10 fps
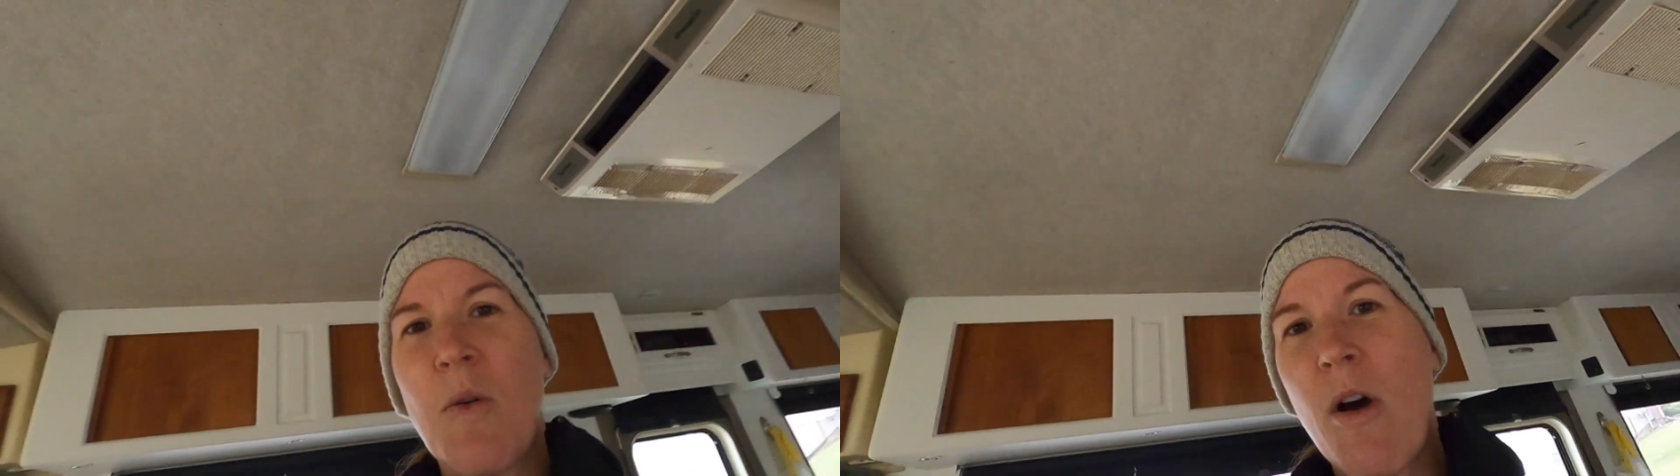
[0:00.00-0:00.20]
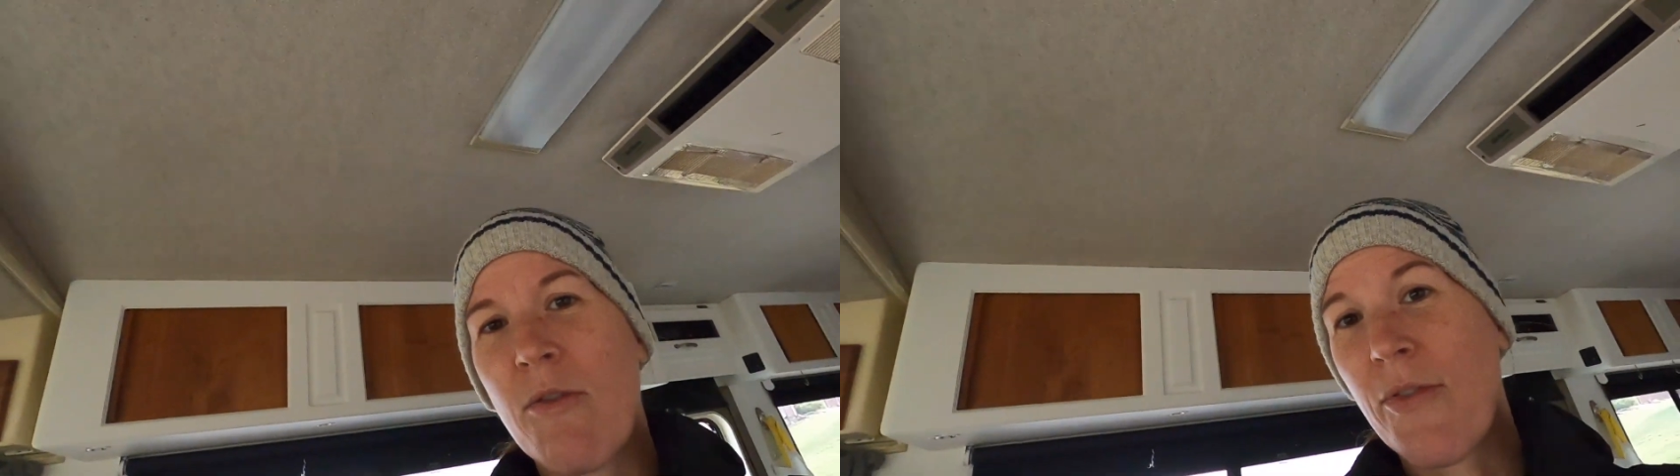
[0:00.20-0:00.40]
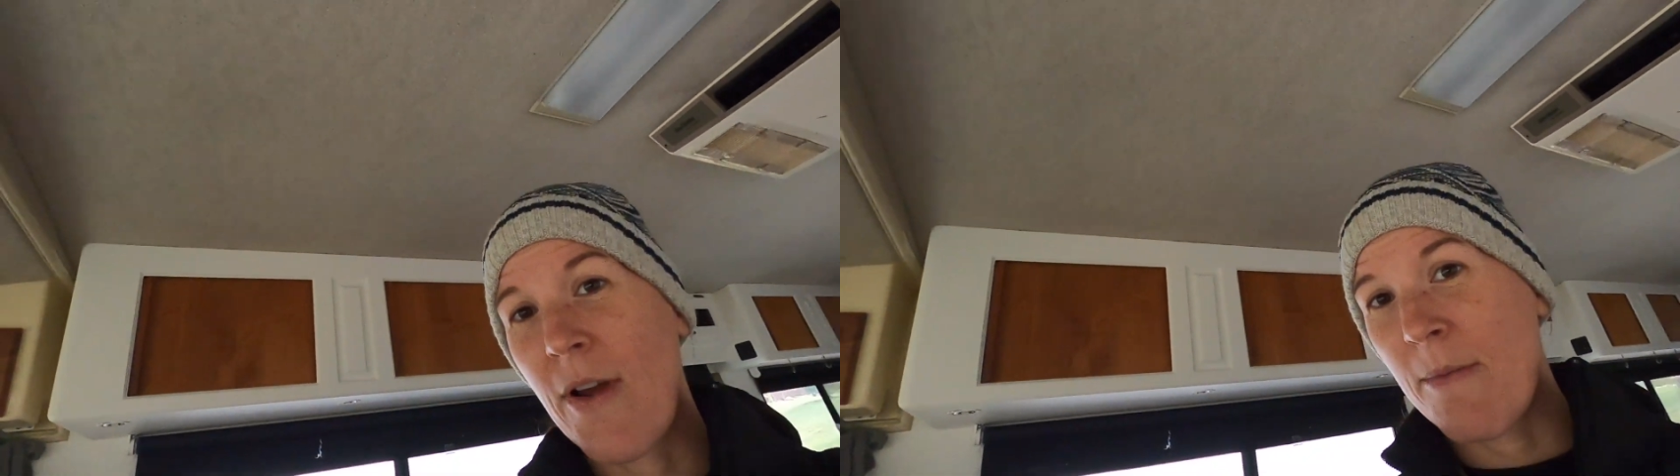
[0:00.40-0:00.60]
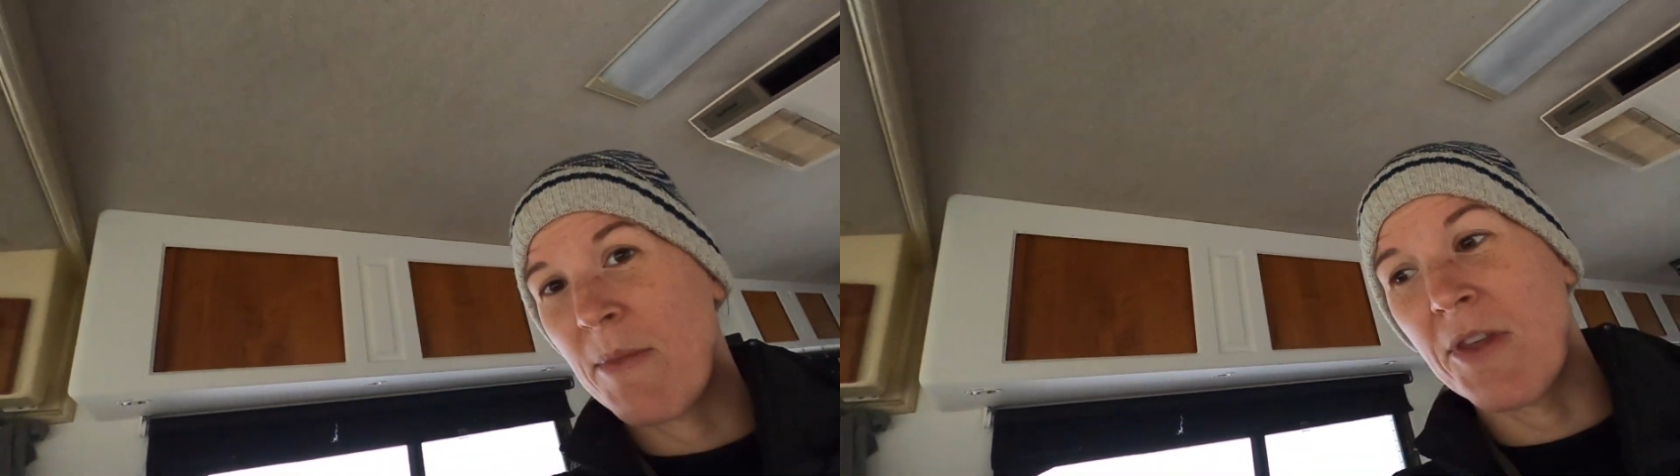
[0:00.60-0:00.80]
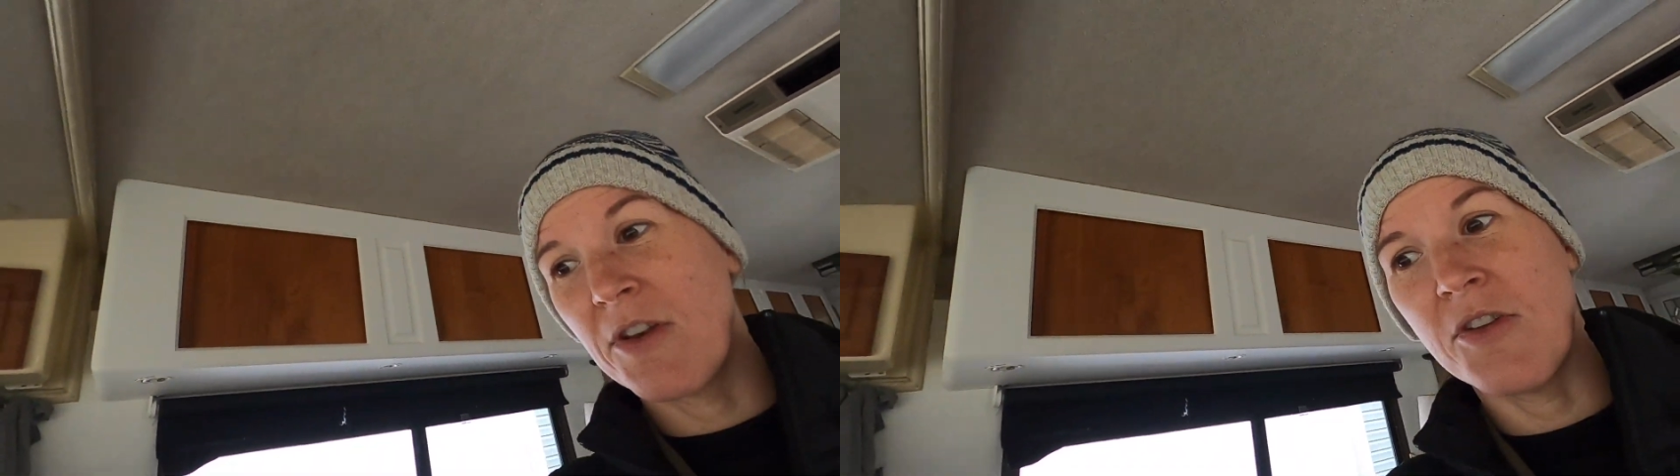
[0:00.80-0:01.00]
a quote
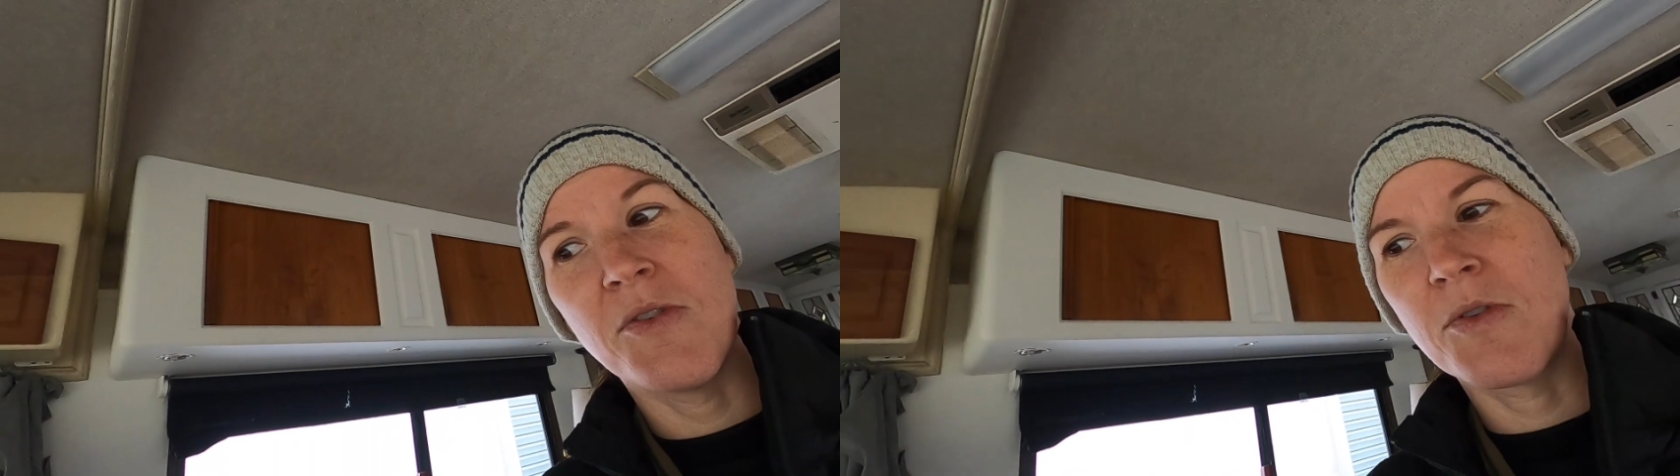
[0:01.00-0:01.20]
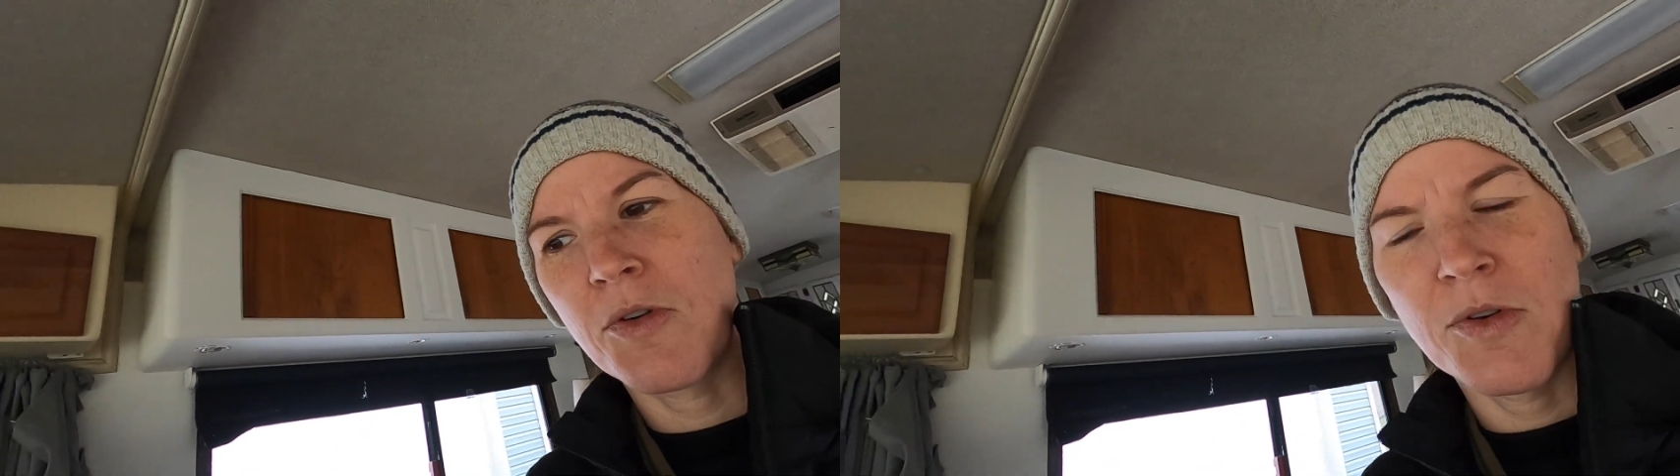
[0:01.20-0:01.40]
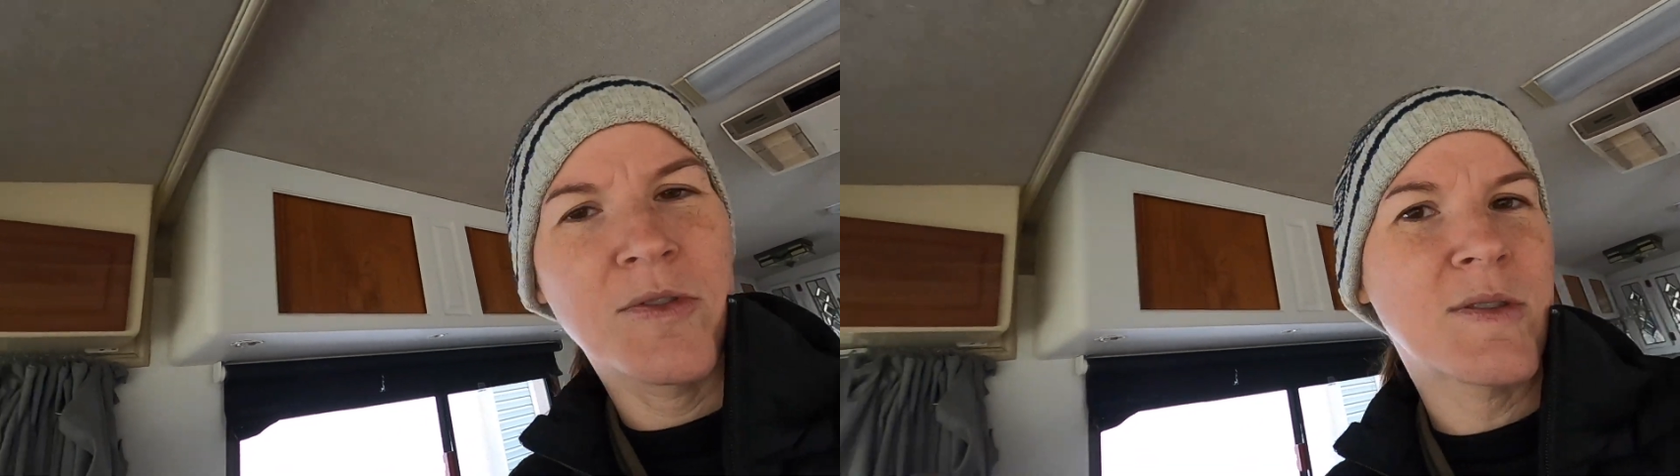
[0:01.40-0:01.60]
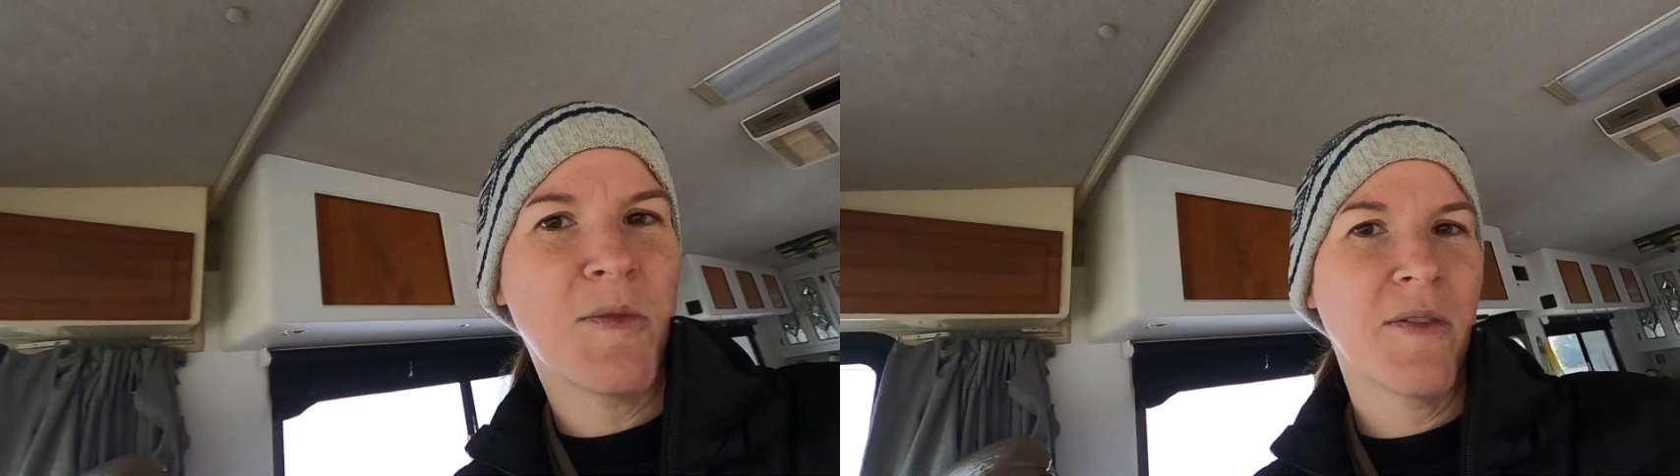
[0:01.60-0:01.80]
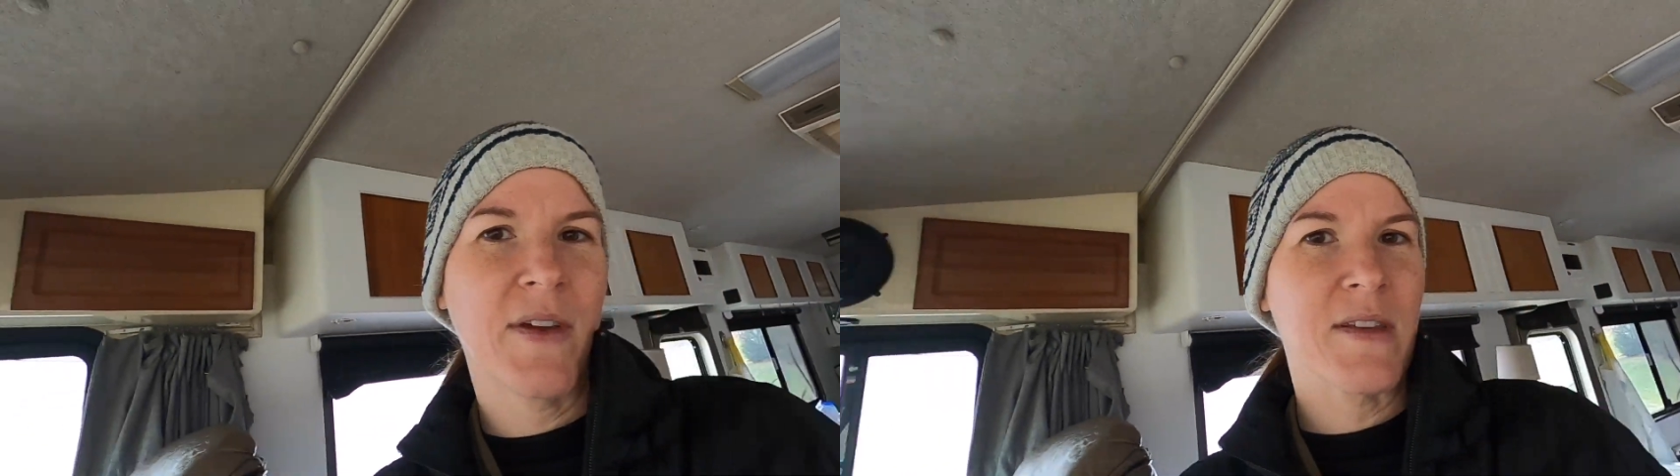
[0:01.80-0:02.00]
from the new Croods
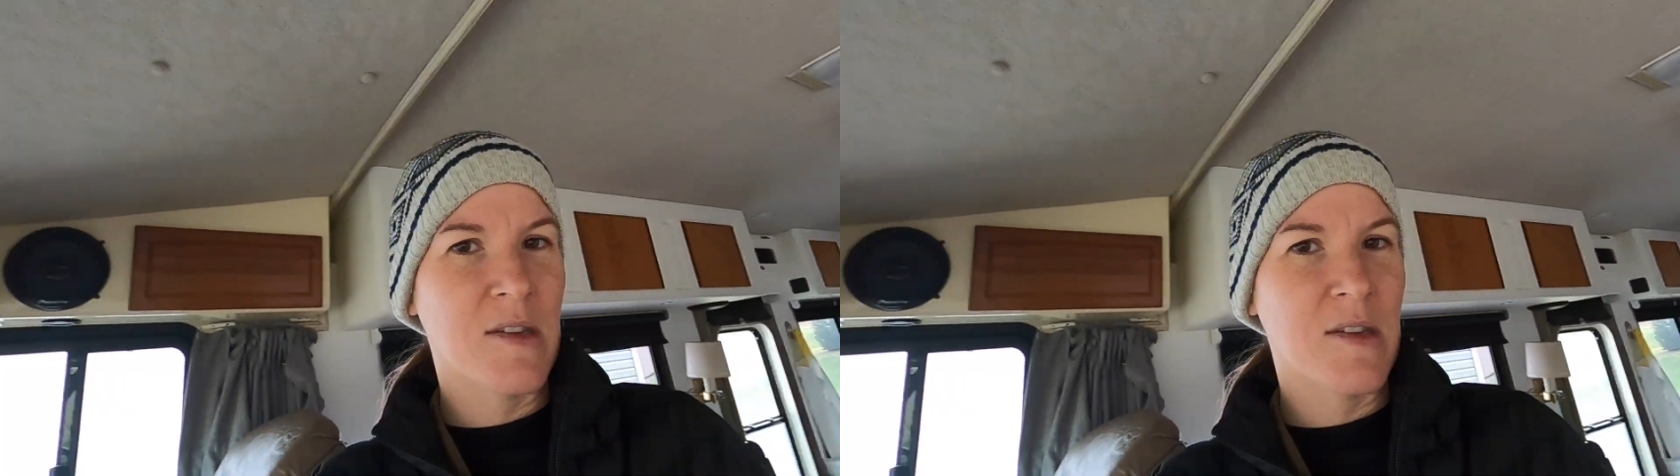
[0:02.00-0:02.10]
movie,